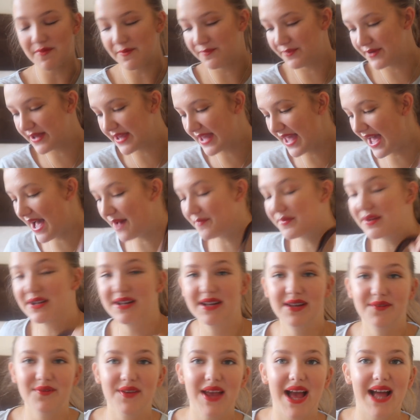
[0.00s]
But yeah, I'm gonna
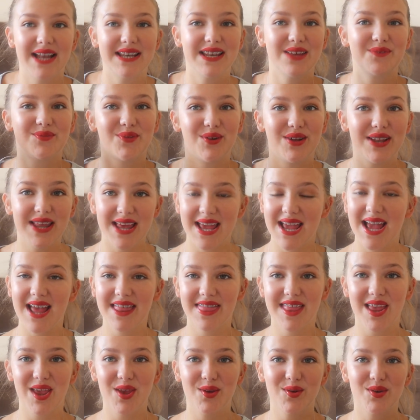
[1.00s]
love you and leave you all here.
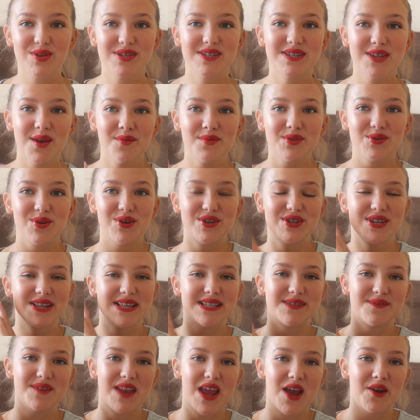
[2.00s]
Thank you all so much for watching
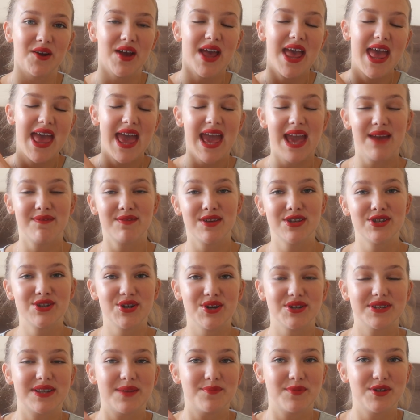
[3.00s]
this video. If you
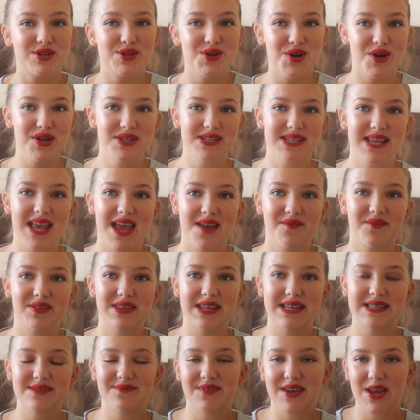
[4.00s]
enjoyed, then be sure to give
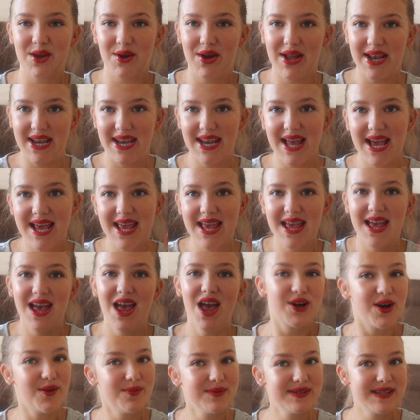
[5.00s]
this video a like.
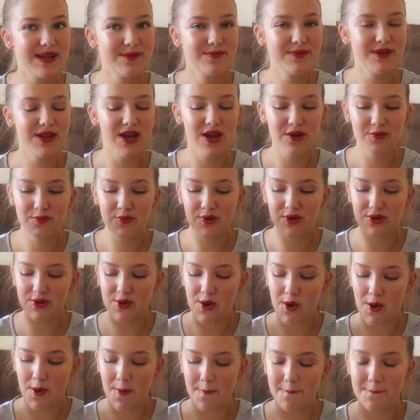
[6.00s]
Comment down below what
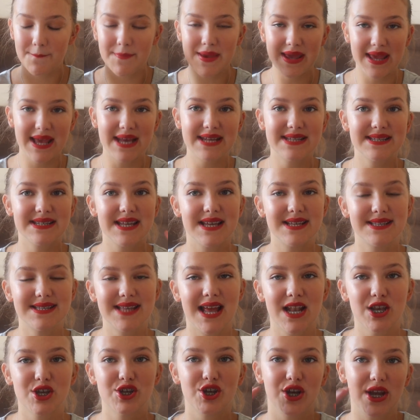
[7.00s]
your biggest
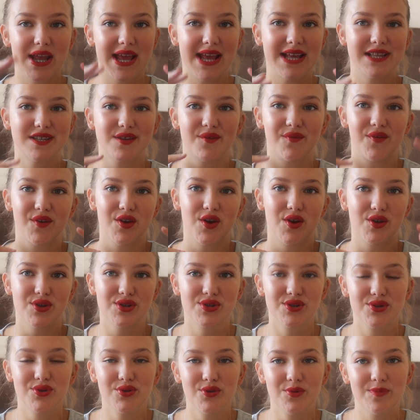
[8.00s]
essential is for your
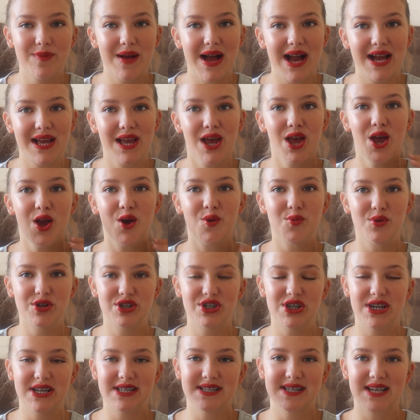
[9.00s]
school bag,
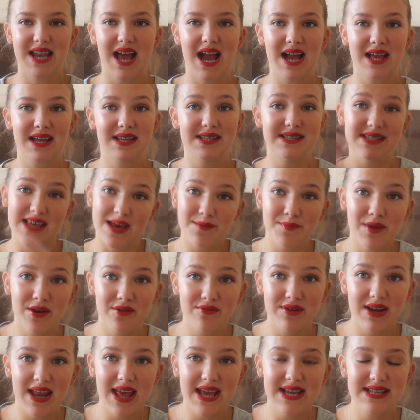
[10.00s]
which isn't
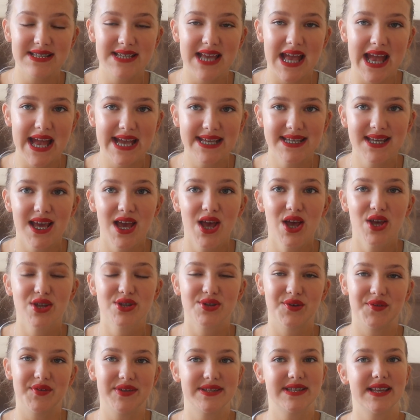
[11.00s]
academic related.
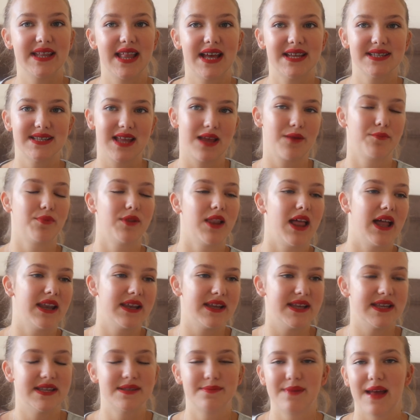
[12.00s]
So obviously that's like
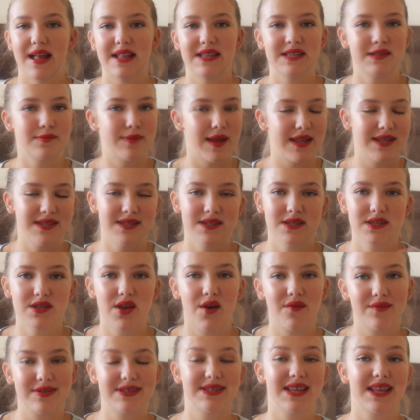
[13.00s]
planners, pens, pencils.
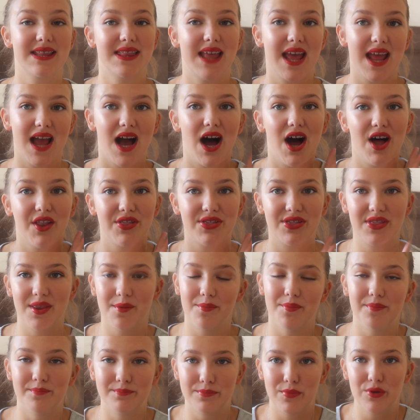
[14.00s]
Obviously they are
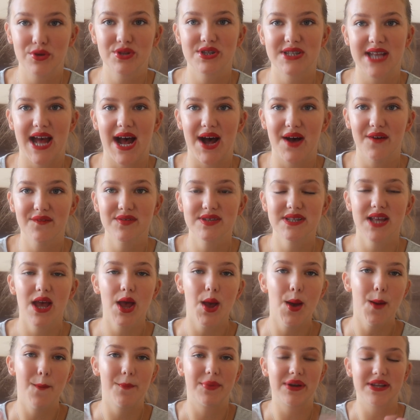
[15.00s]
the must-haves.
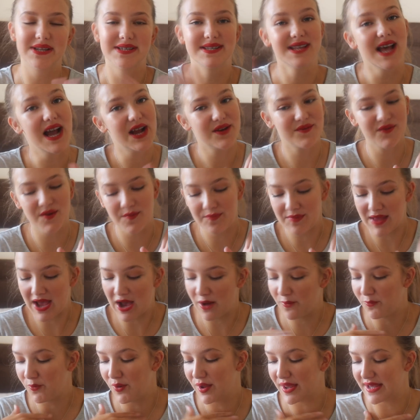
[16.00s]
But aside from
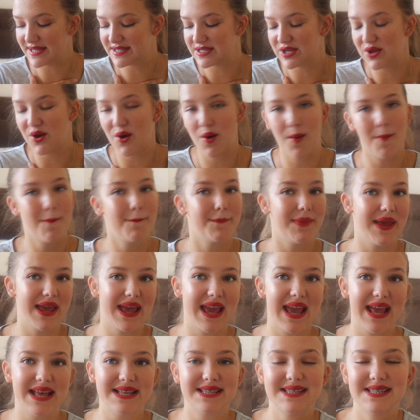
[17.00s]
that, what is your
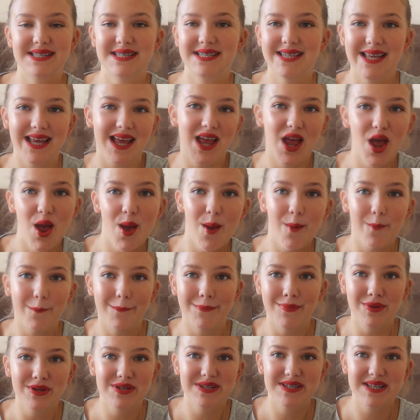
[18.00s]
biggest
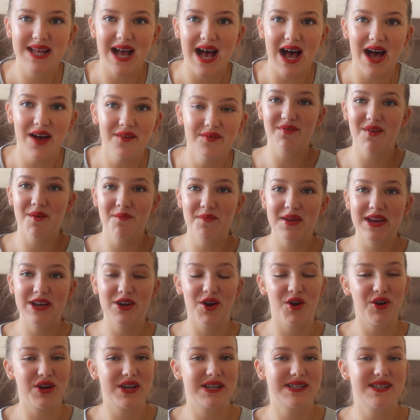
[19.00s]
must have? If I'm being
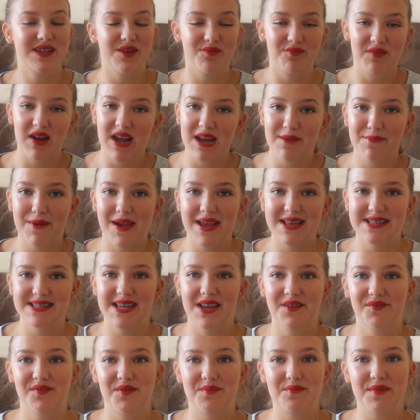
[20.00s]
honest and really
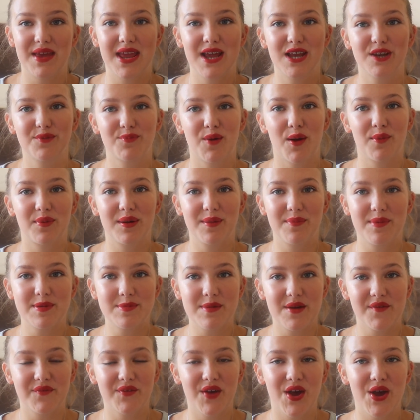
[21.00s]
basic, for me, it'd probably be
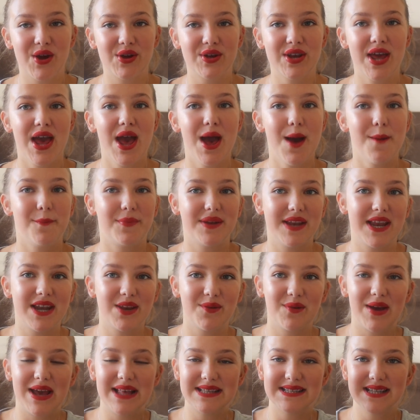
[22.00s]
my phone. But
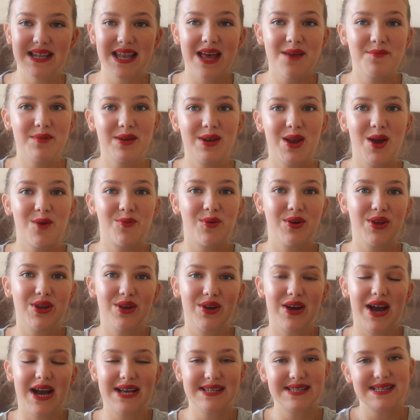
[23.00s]
anyways, let me know what
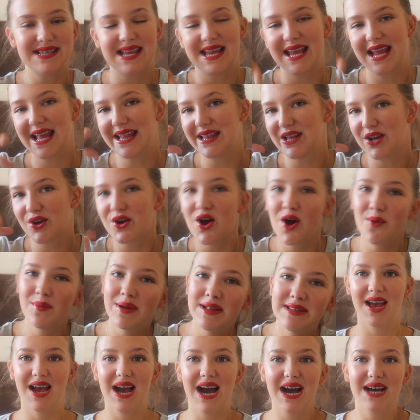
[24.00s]
you guys think in the
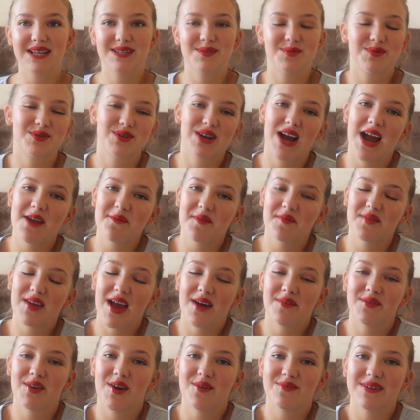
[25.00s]
comments. subscribe if you
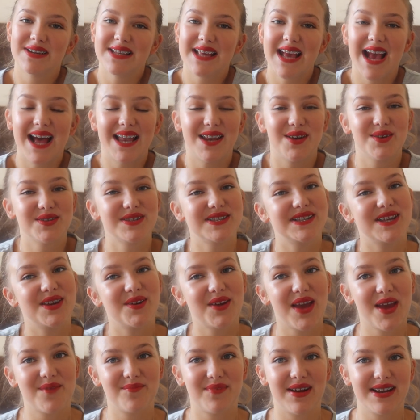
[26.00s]
haven't already, and I'll
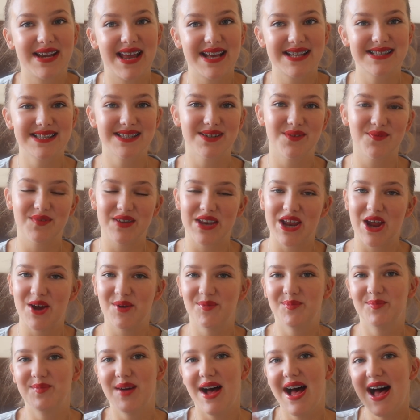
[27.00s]
see you in my next
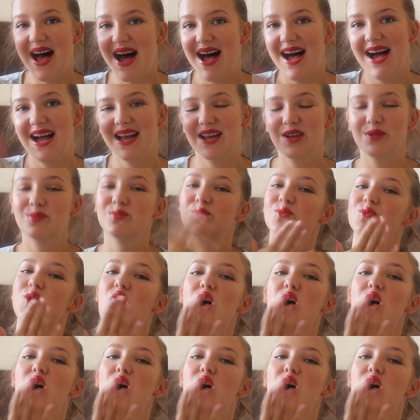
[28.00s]
video. Bye.